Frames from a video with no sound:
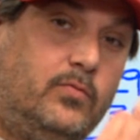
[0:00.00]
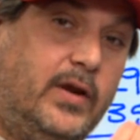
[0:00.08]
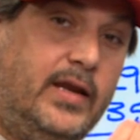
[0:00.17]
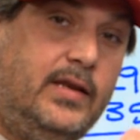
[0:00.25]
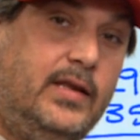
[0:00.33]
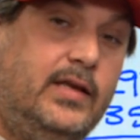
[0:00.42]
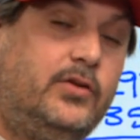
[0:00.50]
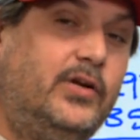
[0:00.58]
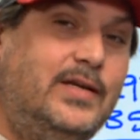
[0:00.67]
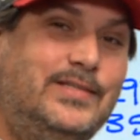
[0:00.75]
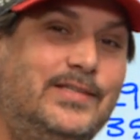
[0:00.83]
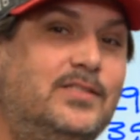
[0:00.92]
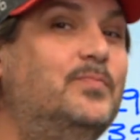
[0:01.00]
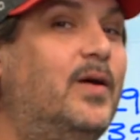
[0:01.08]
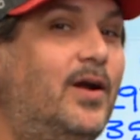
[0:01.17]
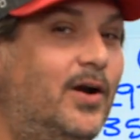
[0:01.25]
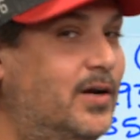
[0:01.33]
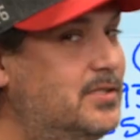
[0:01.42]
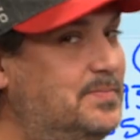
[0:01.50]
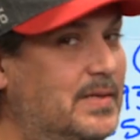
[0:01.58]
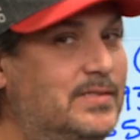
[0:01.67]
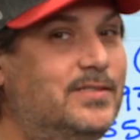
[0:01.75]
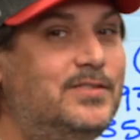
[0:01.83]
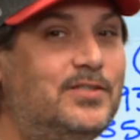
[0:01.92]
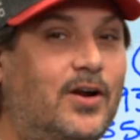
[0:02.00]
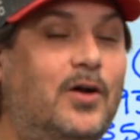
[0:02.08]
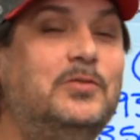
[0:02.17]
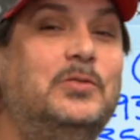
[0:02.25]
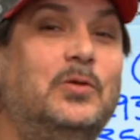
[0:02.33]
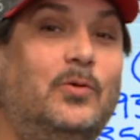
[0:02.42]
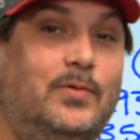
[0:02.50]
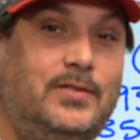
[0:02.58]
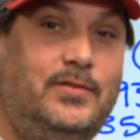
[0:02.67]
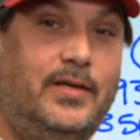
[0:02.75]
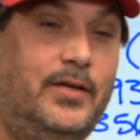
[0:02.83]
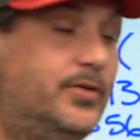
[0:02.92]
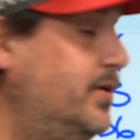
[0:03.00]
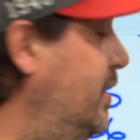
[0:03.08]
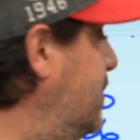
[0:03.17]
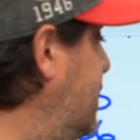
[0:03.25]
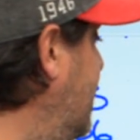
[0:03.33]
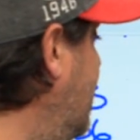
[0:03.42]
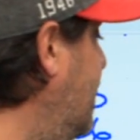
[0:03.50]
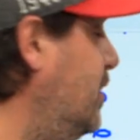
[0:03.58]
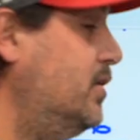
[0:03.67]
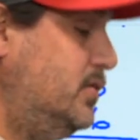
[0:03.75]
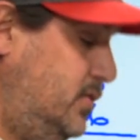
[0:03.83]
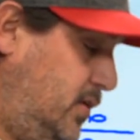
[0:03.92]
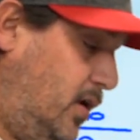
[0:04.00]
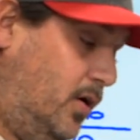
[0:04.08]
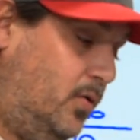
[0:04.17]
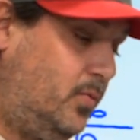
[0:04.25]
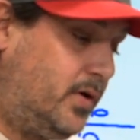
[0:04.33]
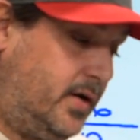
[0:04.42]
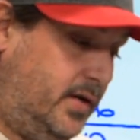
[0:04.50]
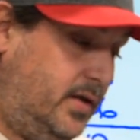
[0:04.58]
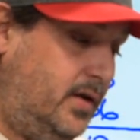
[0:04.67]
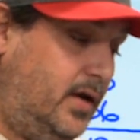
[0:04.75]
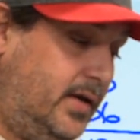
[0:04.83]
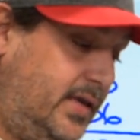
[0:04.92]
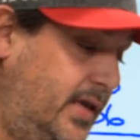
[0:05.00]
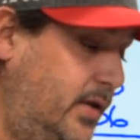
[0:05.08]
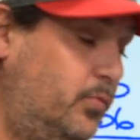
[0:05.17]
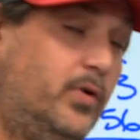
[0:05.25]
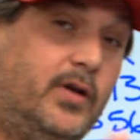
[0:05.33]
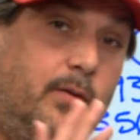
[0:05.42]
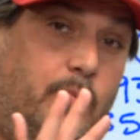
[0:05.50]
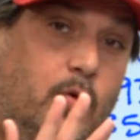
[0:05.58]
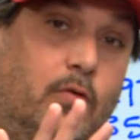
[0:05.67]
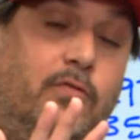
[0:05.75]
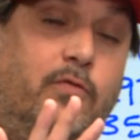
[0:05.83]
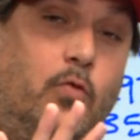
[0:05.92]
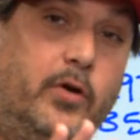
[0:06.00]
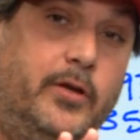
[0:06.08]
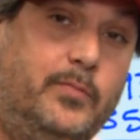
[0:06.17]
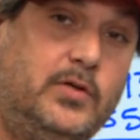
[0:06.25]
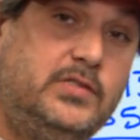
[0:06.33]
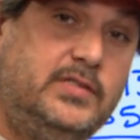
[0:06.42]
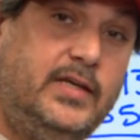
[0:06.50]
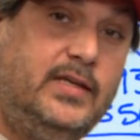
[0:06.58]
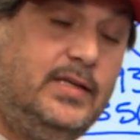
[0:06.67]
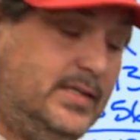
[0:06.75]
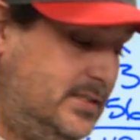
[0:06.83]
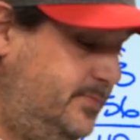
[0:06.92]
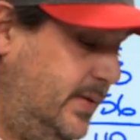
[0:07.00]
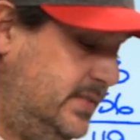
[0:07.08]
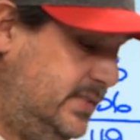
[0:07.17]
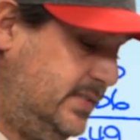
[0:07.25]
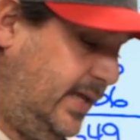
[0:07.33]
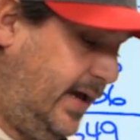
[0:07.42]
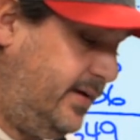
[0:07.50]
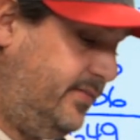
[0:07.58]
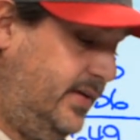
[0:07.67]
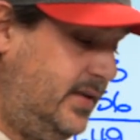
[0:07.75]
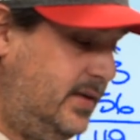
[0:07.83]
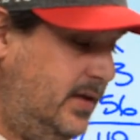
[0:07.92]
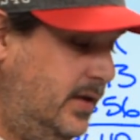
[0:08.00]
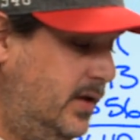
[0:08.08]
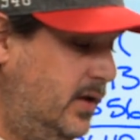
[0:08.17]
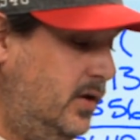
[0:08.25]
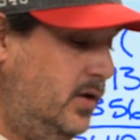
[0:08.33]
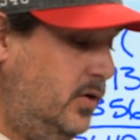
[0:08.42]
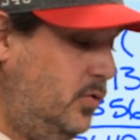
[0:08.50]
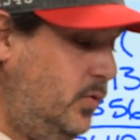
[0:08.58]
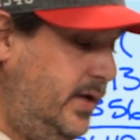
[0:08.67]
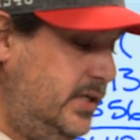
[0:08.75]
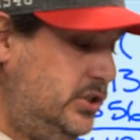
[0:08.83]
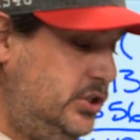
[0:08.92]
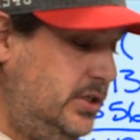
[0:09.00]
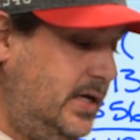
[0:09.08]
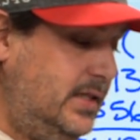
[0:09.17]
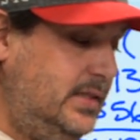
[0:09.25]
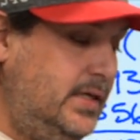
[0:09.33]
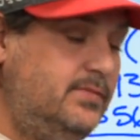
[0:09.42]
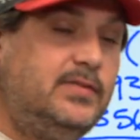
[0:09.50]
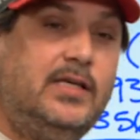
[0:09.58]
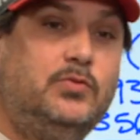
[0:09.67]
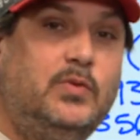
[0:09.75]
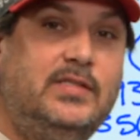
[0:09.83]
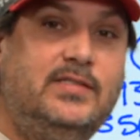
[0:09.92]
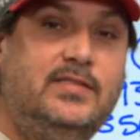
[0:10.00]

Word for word: rent increases, but our expenses are also going to increase. So we're gonna, again, we're gonna pull 40% expenses out of it which uh, leaves us with